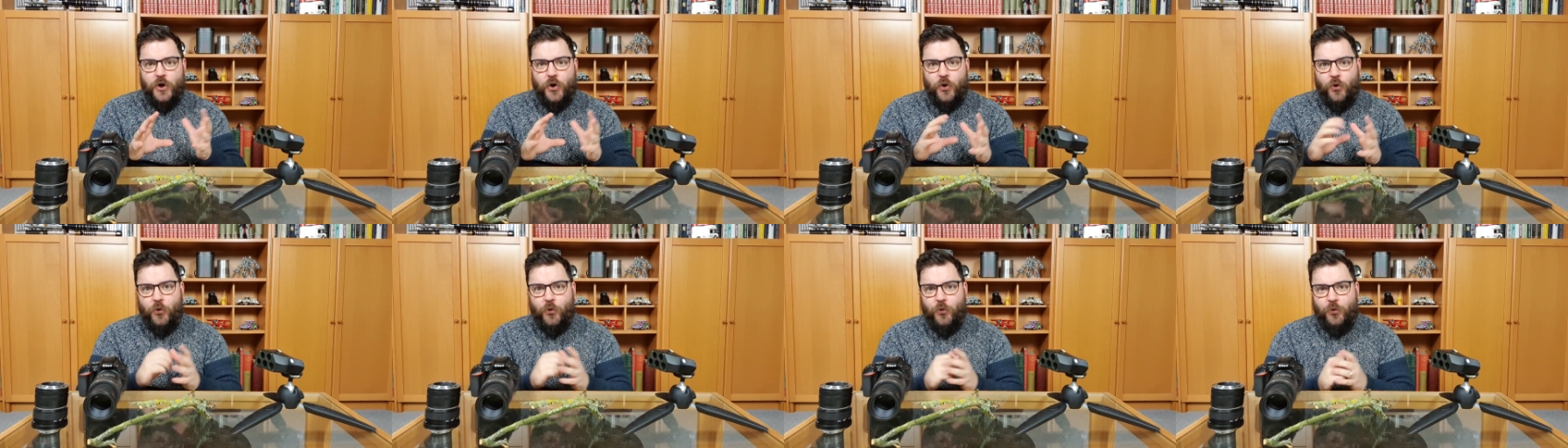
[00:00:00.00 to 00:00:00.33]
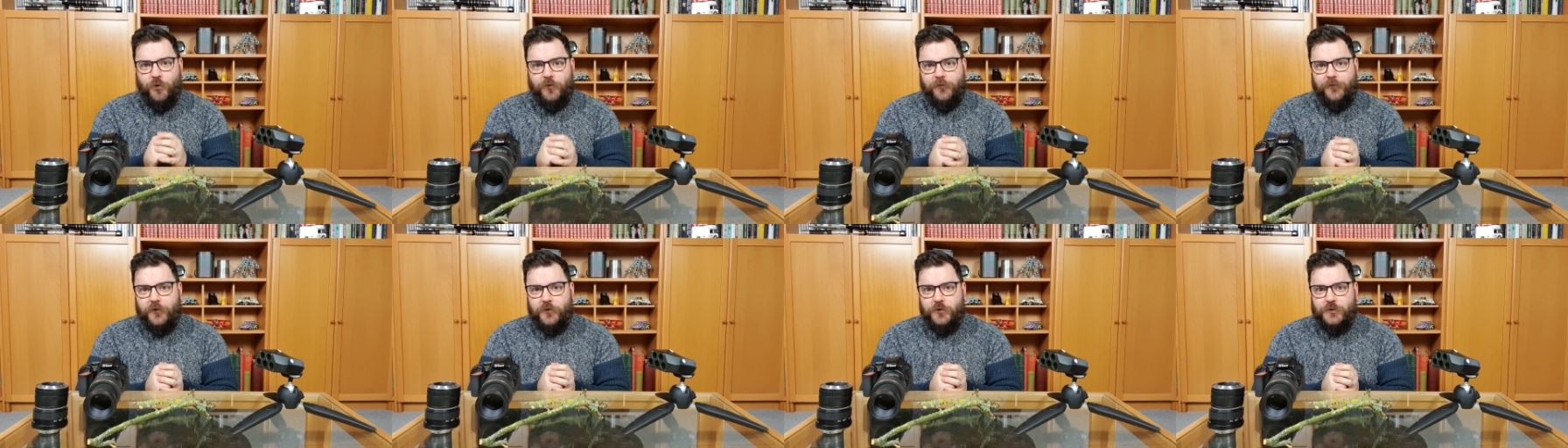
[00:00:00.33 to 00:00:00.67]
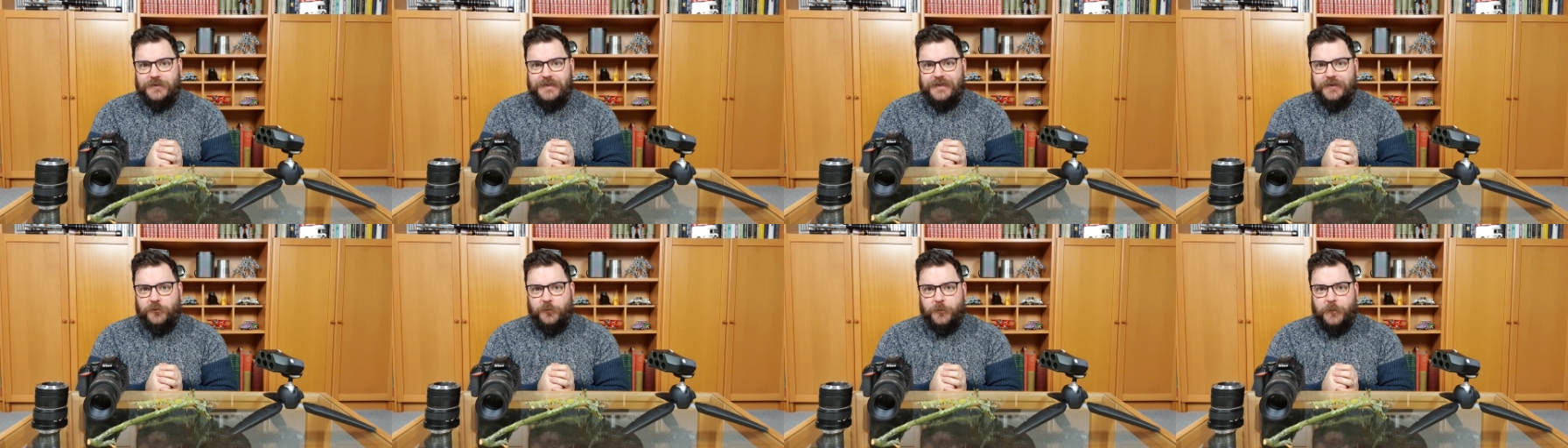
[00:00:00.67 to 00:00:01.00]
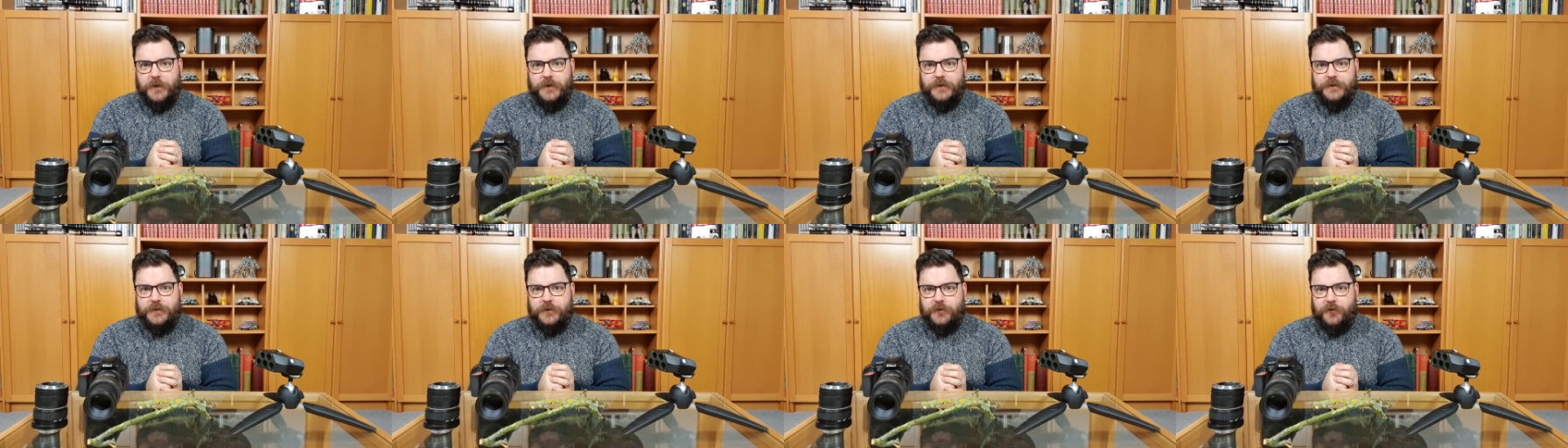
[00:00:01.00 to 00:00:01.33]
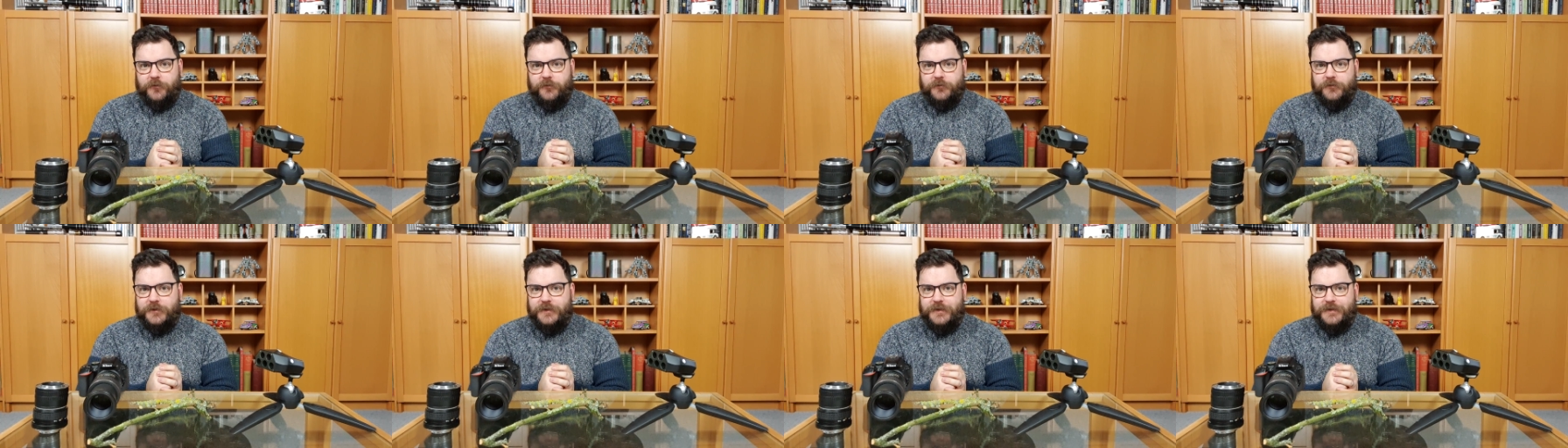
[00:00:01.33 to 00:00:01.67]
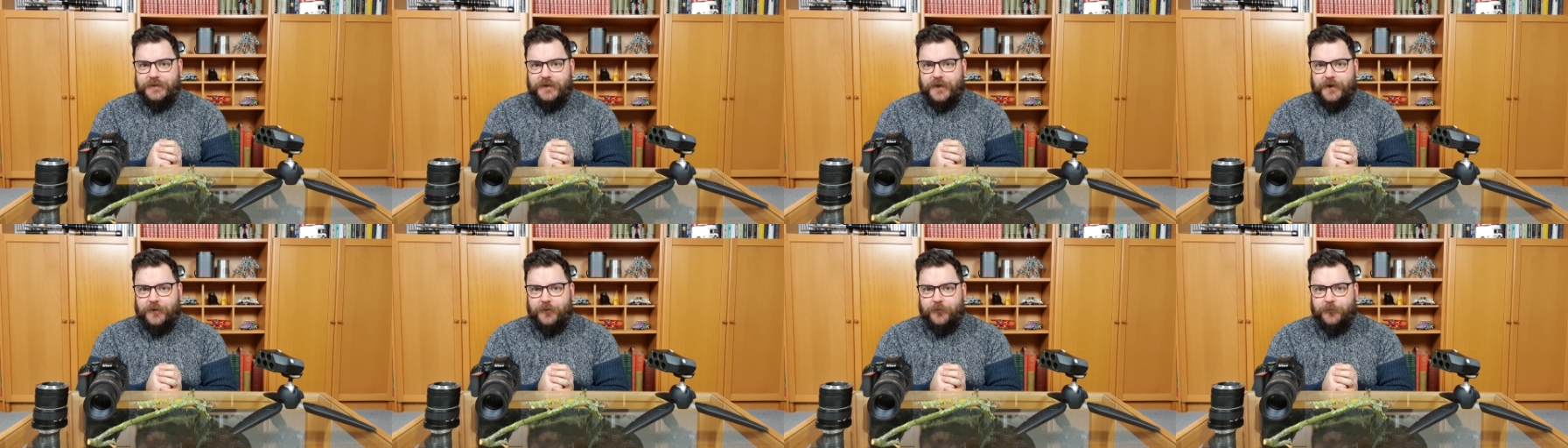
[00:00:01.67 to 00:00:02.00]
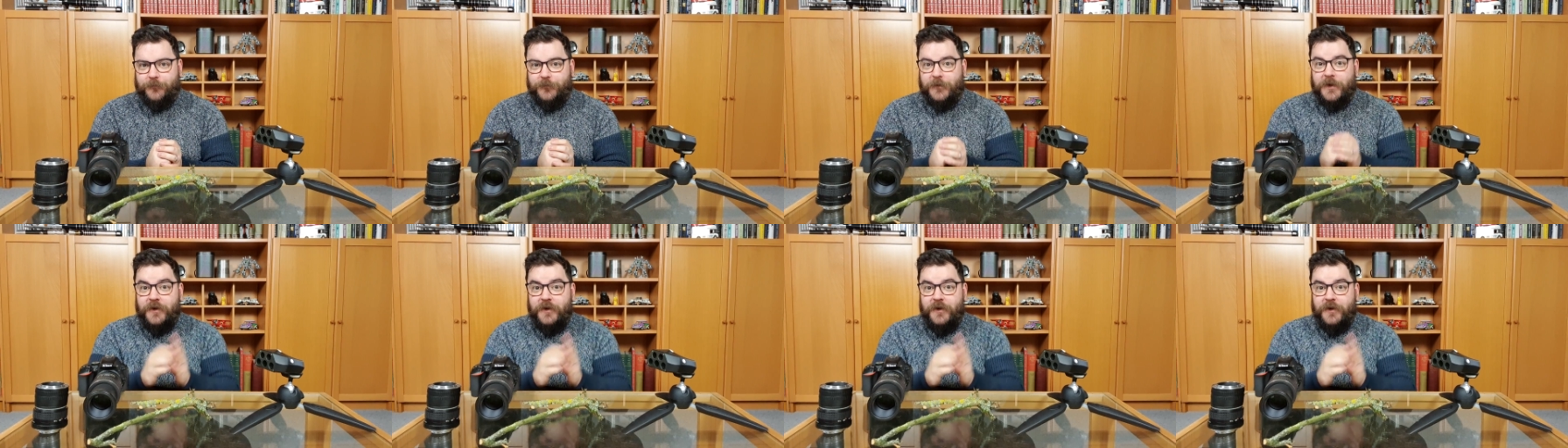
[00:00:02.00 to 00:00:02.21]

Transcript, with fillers: all of those little bits of detail.